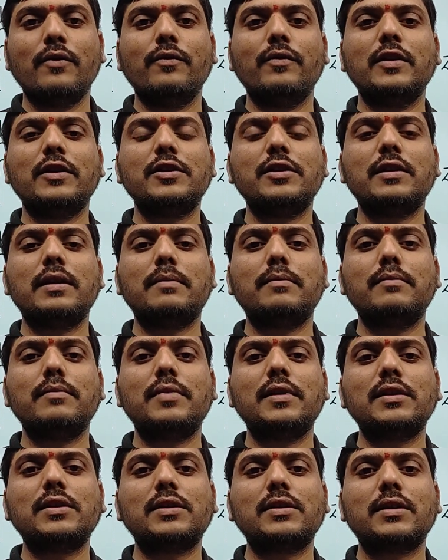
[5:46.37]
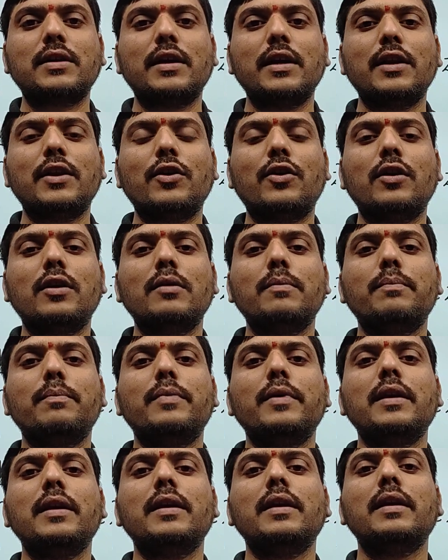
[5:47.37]
which numbers cannot
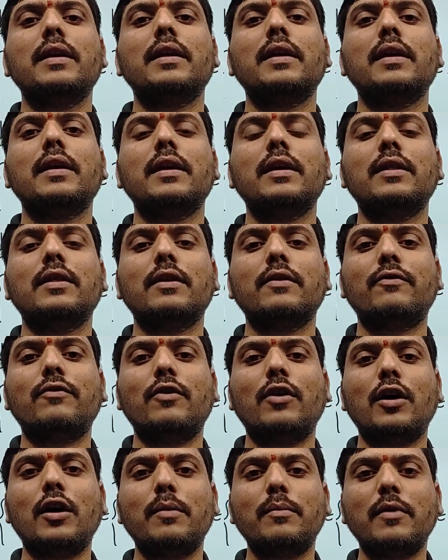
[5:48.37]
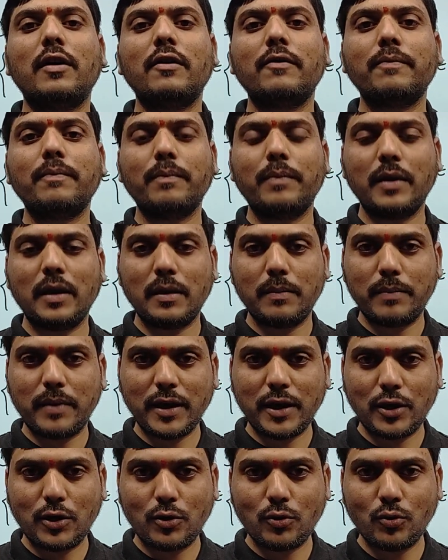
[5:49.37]
be in the form of p
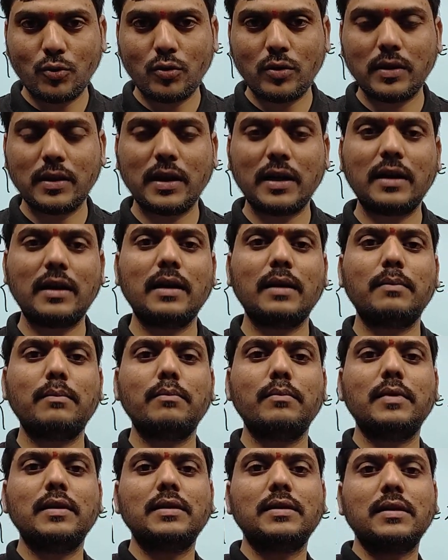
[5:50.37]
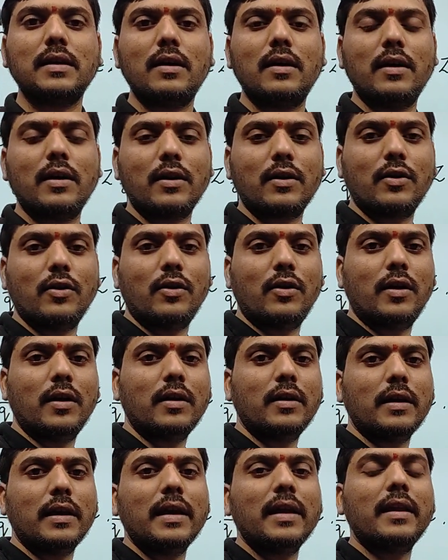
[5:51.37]
by q, that numbers are
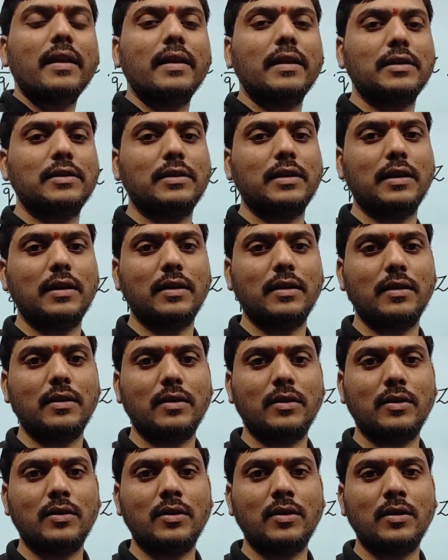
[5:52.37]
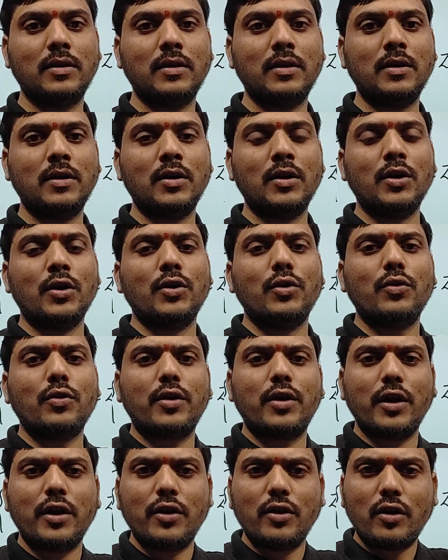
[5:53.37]
called irrational. You
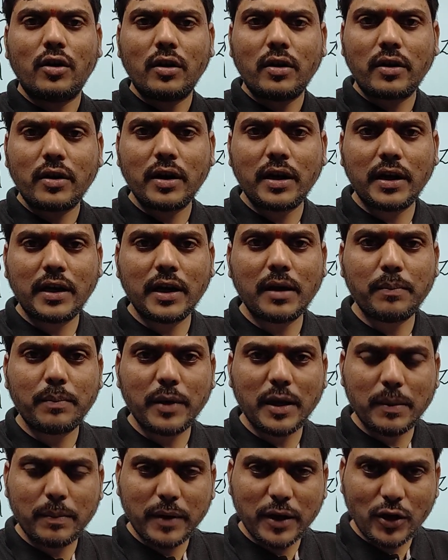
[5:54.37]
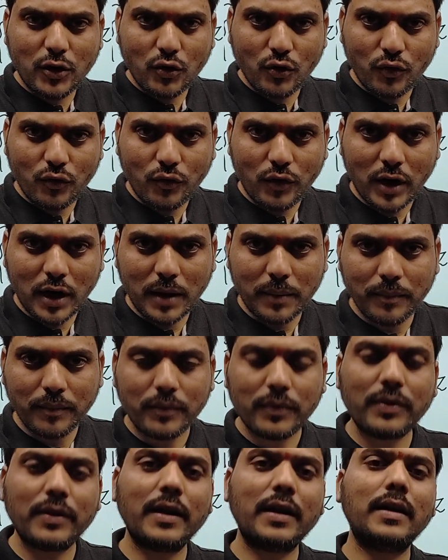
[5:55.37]
cannot retain p by q
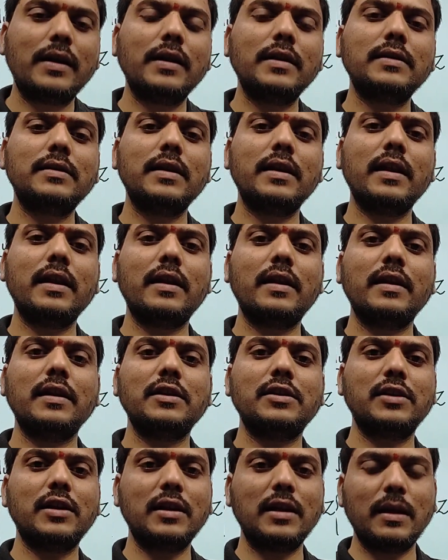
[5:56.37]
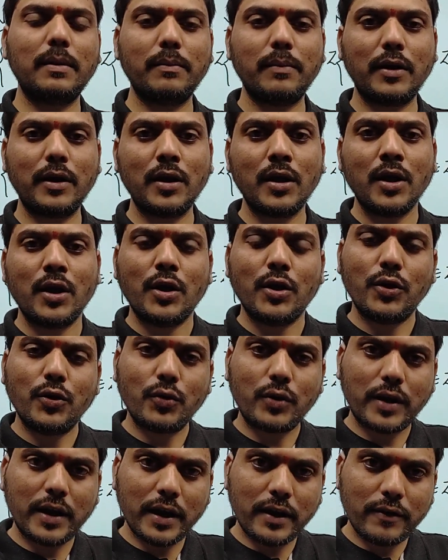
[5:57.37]
form, that is irrational number.
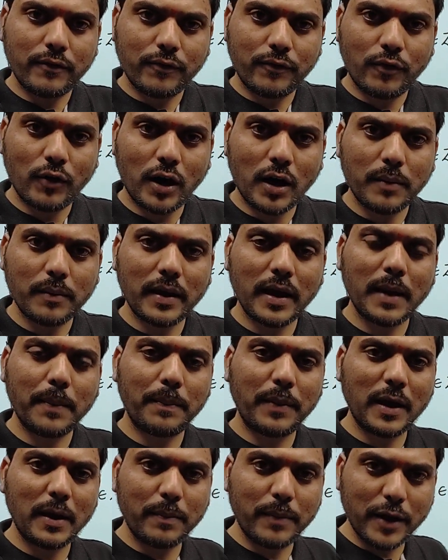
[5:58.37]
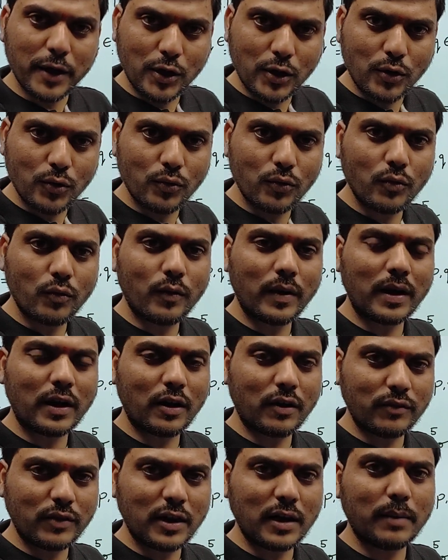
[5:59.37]
You can form a p by q,
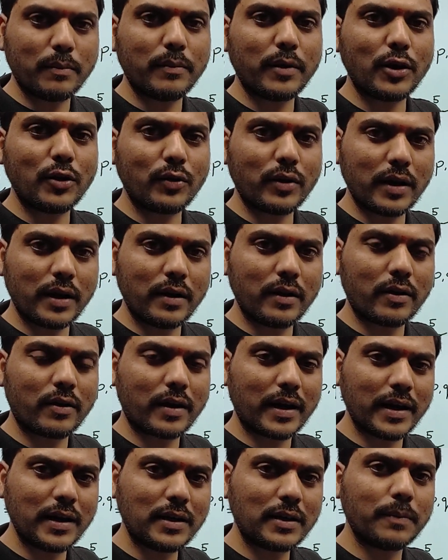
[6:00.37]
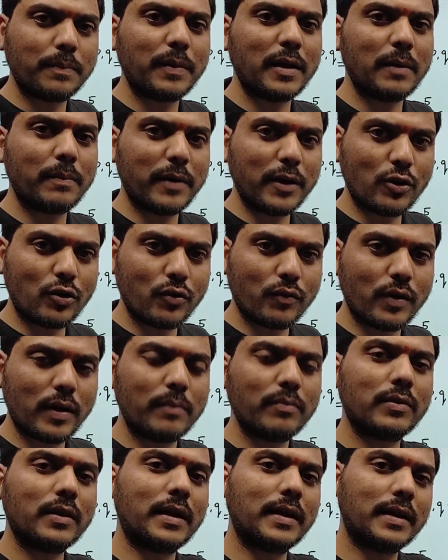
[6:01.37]
one of the number you can write p by q
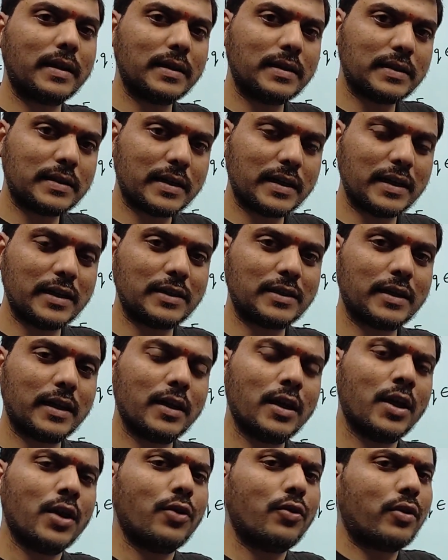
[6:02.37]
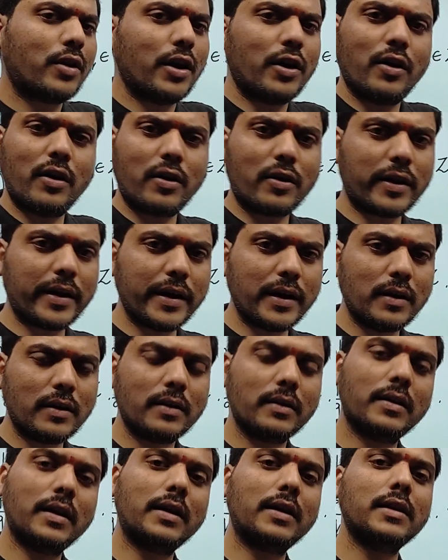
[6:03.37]
form, that is rational. You cannot write,
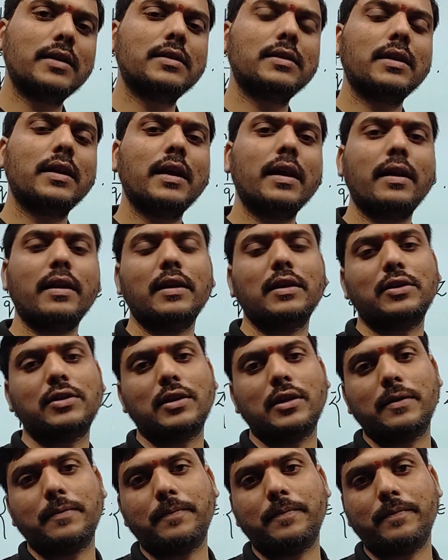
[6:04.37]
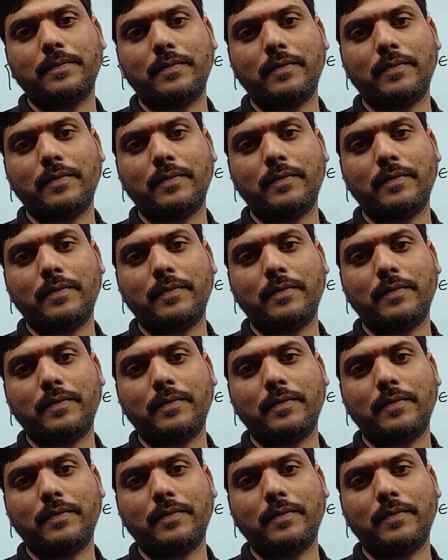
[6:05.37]
that is irrational.